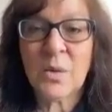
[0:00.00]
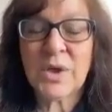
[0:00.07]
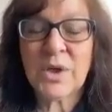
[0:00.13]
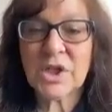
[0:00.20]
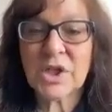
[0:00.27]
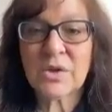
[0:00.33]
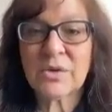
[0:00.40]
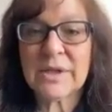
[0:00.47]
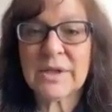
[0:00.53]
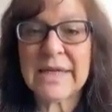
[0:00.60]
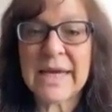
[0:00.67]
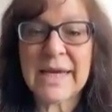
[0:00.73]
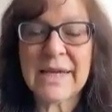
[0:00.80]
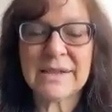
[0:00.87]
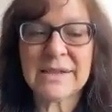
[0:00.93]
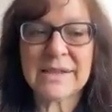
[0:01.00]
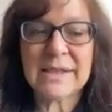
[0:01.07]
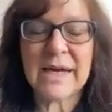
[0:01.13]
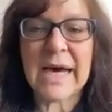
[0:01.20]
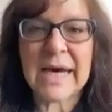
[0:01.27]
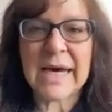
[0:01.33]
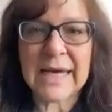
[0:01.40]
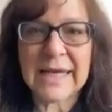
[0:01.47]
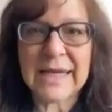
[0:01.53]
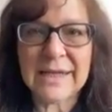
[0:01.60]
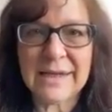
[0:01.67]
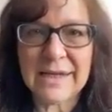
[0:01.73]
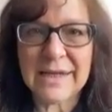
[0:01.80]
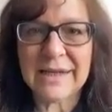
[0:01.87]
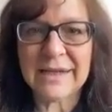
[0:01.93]
which creates a
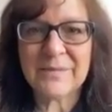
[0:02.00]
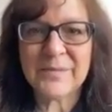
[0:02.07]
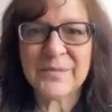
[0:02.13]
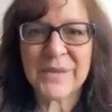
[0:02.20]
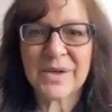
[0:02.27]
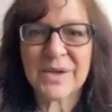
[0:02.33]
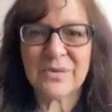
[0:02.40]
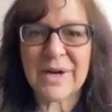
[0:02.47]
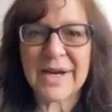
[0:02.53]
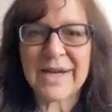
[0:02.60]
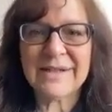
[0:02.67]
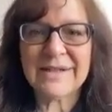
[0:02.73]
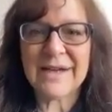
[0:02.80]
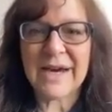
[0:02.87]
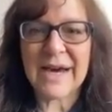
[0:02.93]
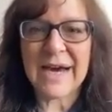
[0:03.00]
hiding, right?